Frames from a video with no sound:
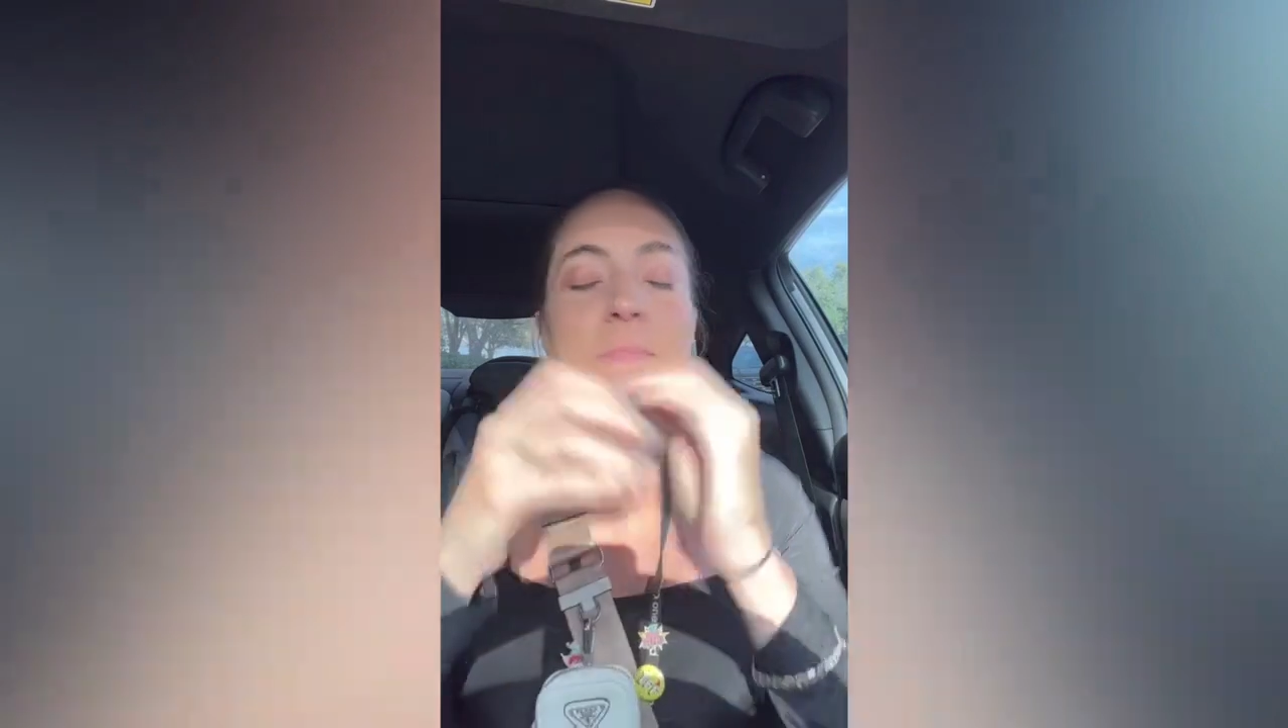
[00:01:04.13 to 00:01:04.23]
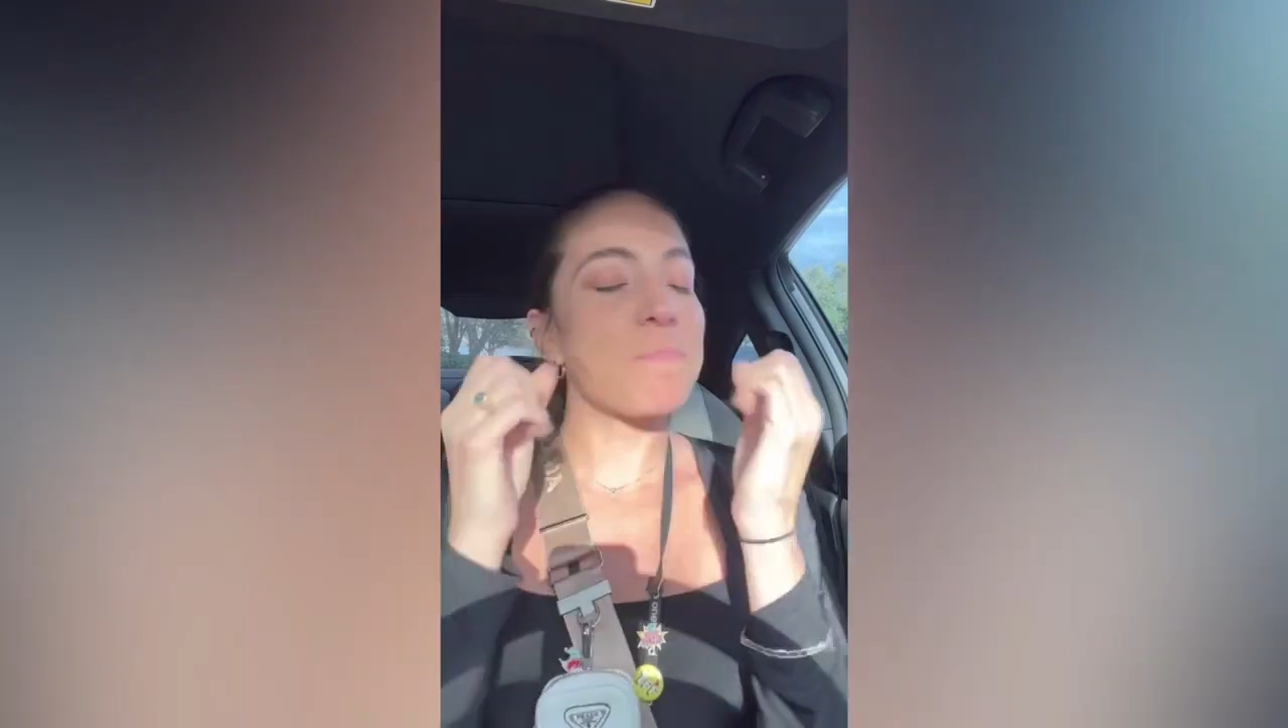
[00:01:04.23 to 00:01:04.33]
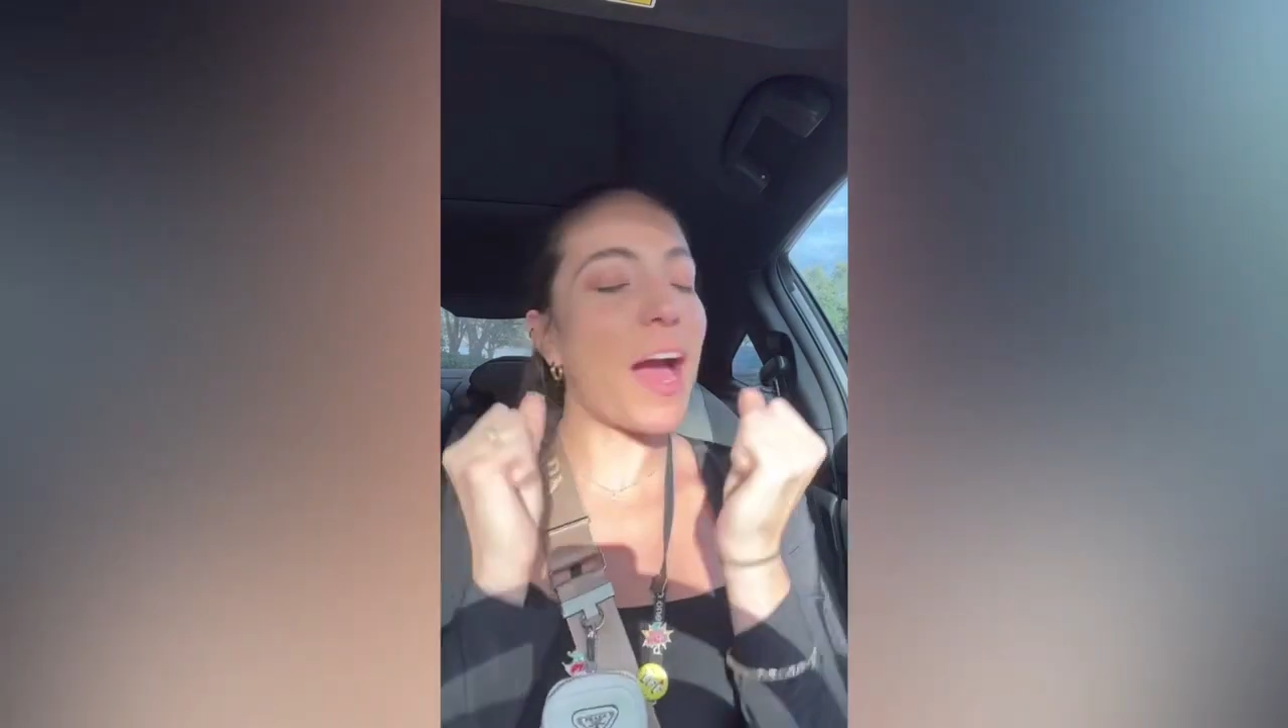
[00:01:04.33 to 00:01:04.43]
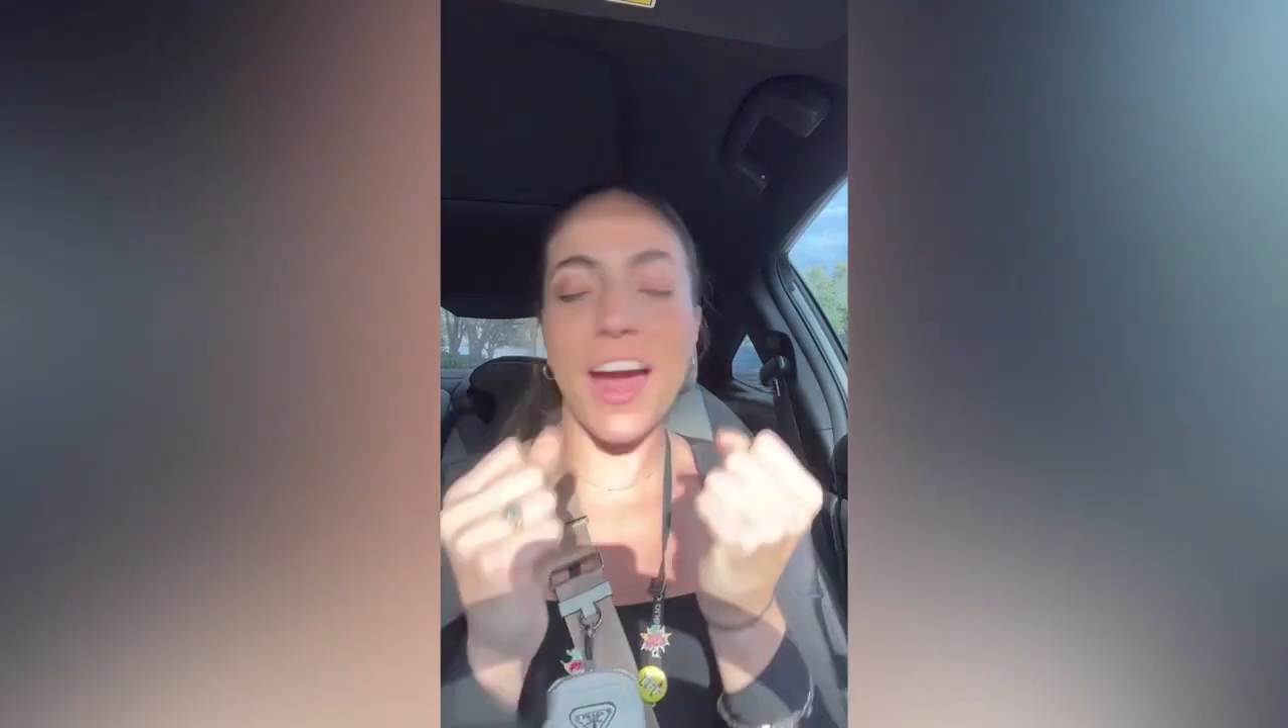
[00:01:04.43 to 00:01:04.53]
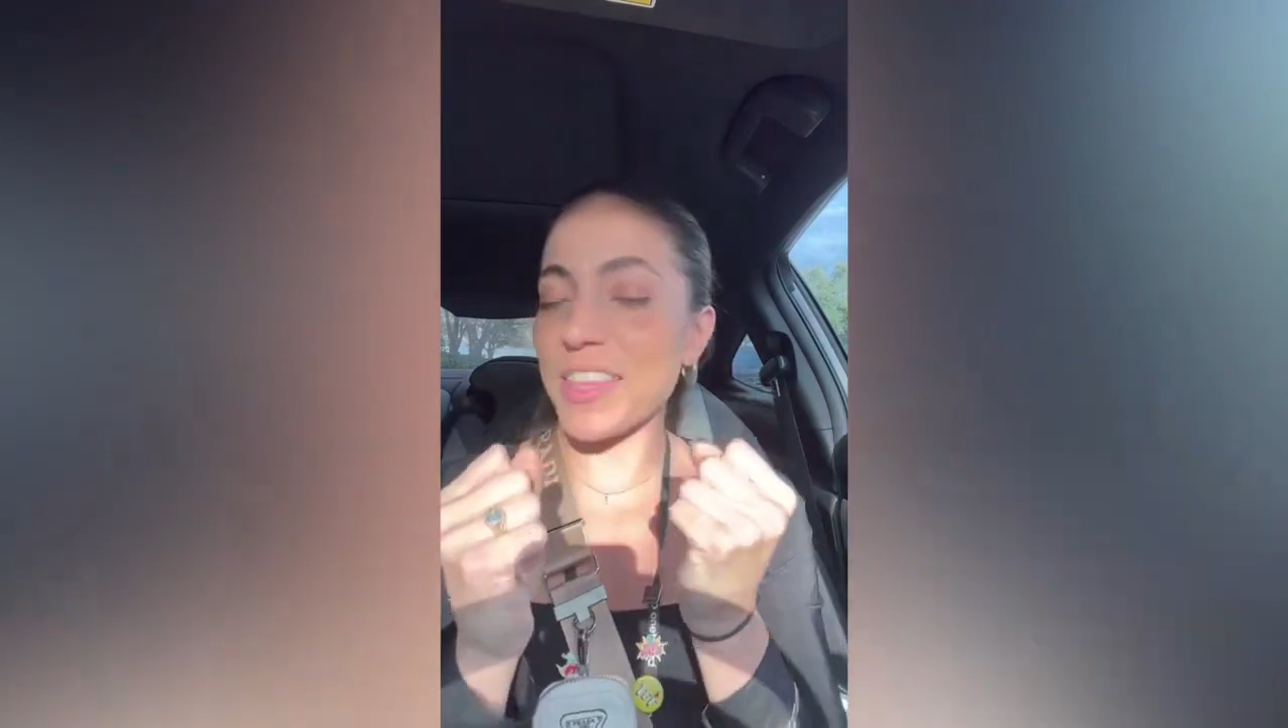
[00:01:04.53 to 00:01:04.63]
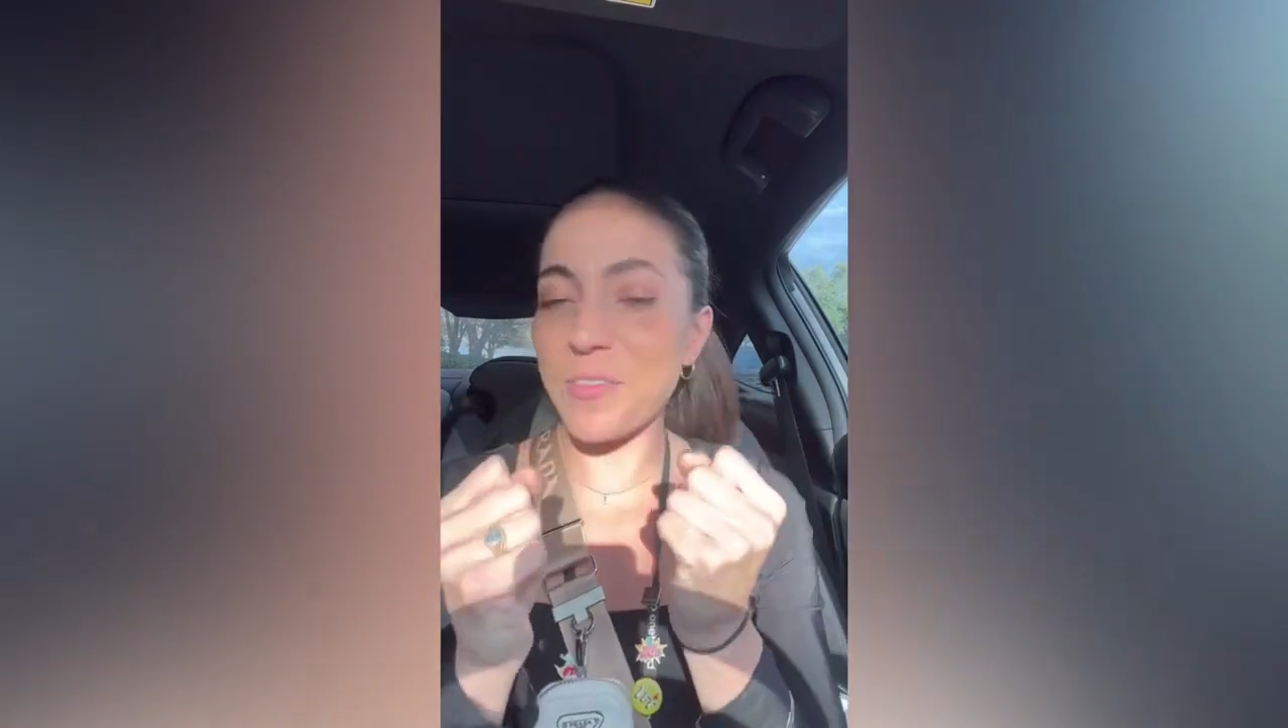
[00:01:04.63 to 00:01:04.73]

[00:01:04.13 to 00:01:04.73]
Highly